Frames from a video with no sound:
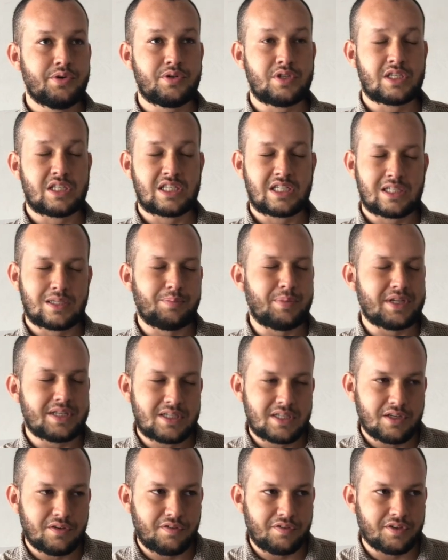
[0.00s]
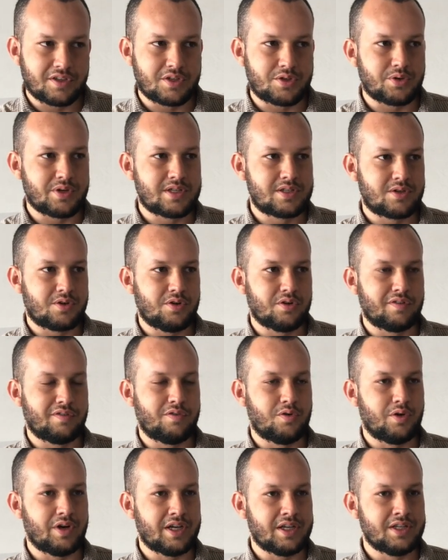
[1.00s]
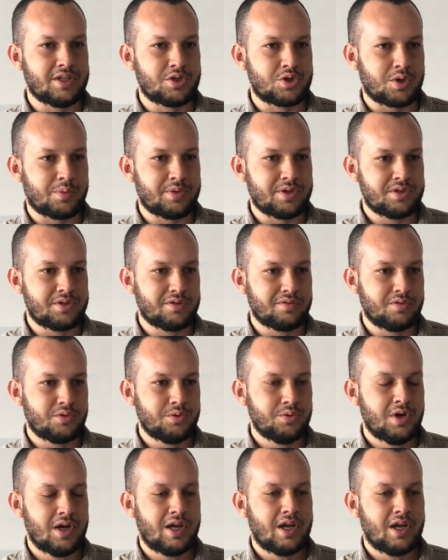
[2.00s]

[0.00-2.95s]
specific dress code for any job interview.